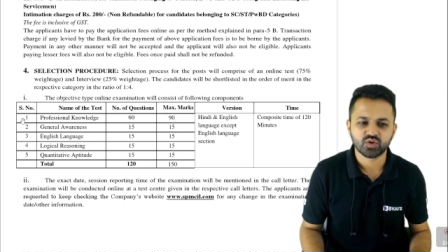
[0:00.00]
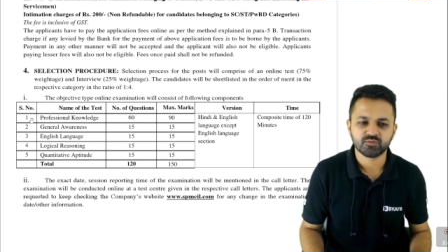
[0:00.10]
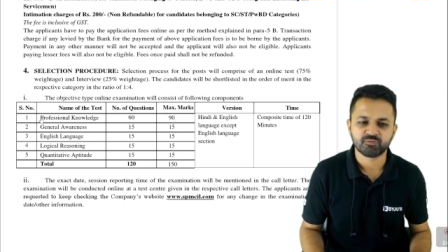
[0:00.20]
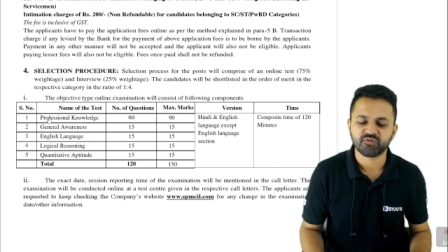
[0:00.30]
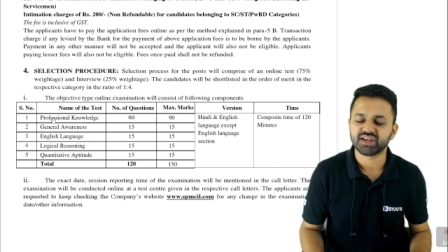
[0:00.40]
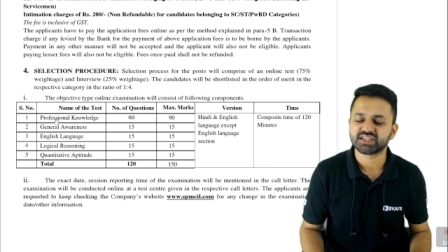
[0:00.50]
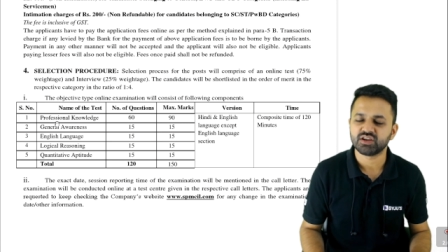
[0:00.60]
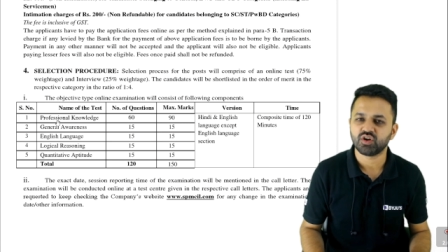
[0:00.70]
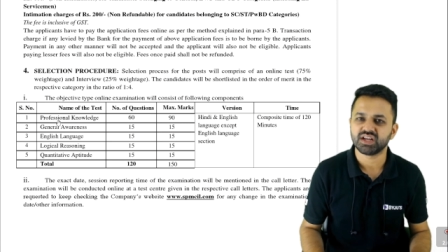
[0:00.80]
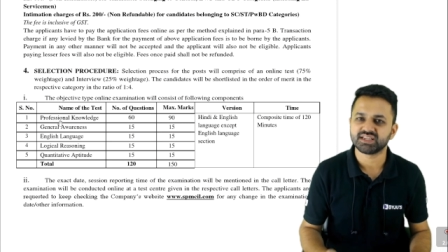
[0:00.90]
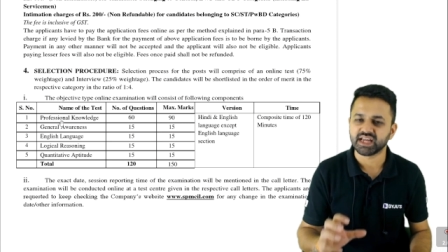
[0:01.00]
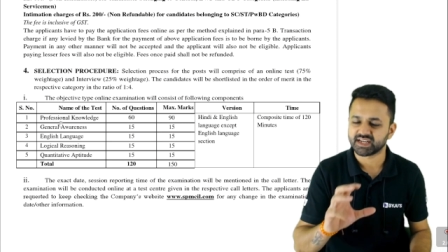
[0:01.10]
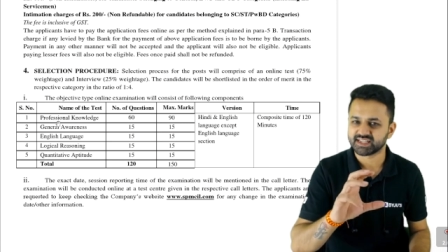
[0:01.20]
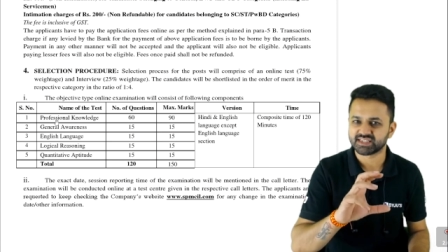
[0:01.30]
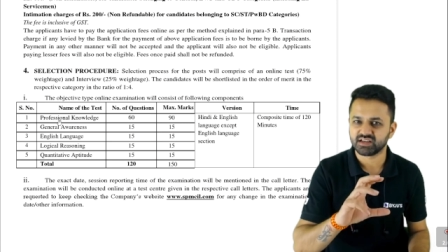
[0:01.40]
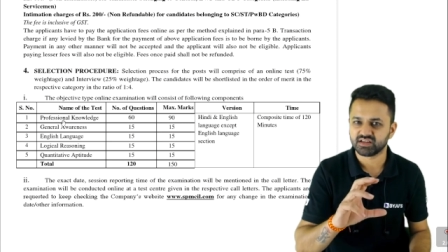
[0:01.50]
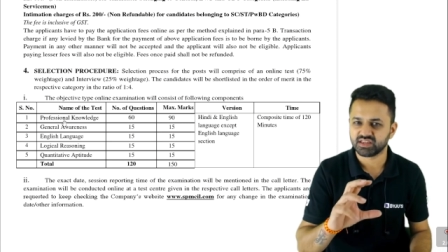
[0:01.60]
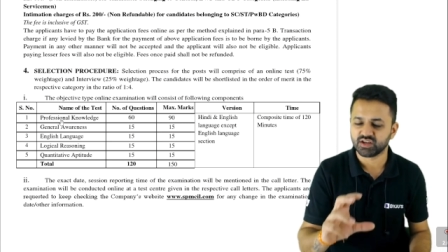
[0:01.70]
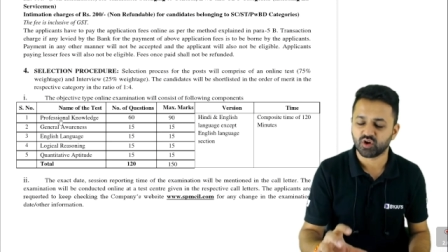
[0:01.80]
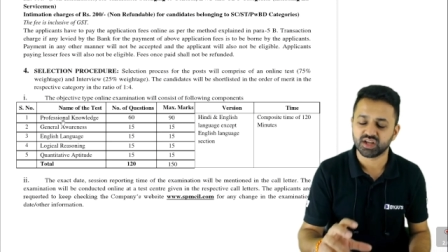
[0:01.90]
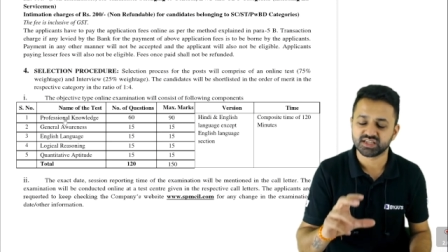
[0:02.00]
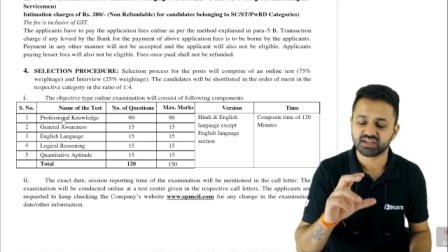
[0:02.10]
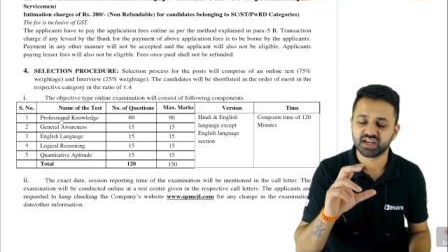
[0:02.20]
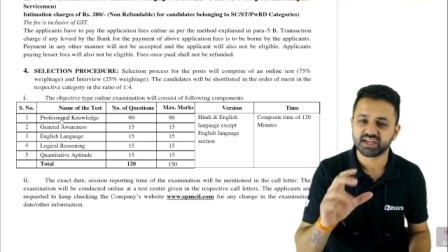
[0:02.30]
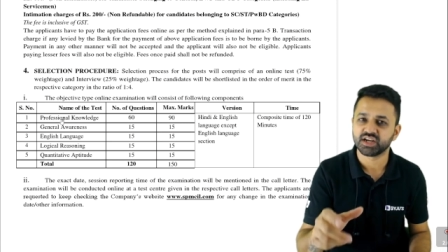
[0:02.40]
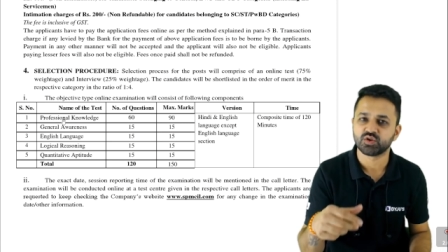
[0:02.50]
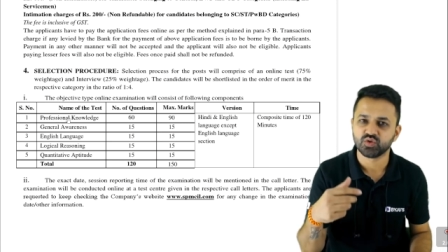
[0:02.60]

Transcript: professional knowledge that is the, the knowledge related to